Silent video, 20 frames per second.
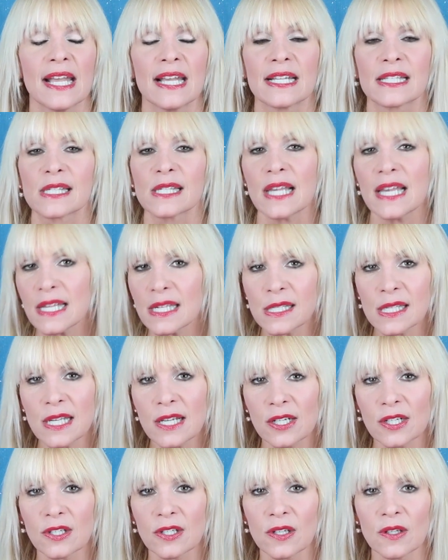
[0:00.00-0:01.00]
It's
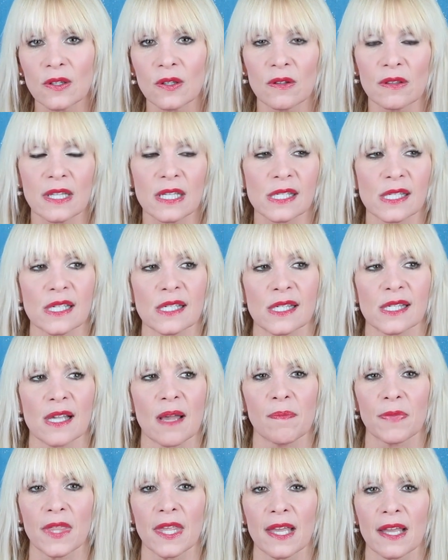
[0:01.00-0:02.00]
easy to do. This is
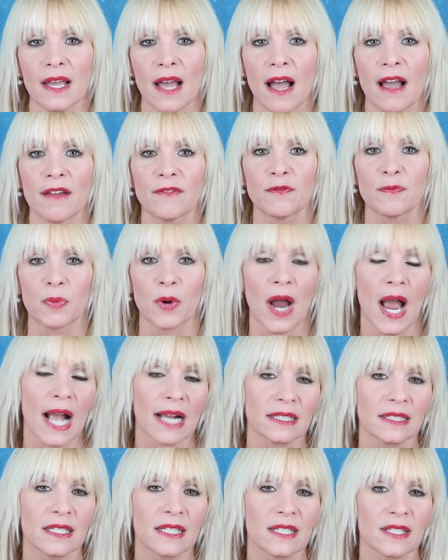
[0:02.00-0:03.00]
something I've
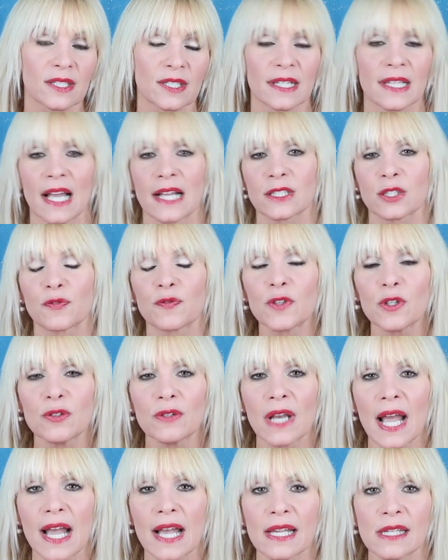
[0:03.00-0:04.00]
practiced last
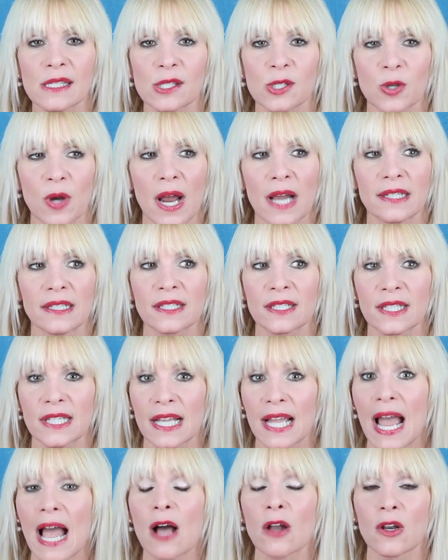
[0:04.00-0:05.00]
few days, trying to
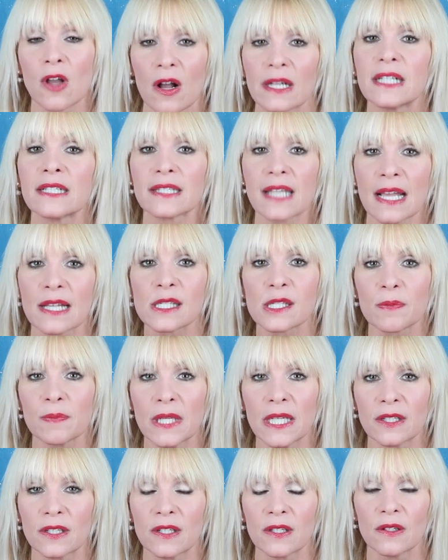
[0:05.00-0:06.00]
see how long it takes
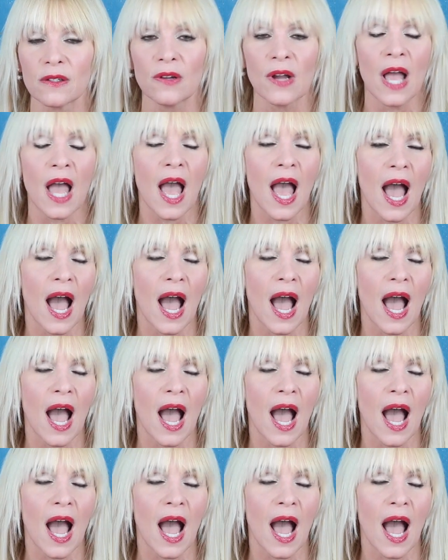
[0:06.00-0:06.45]
me to do.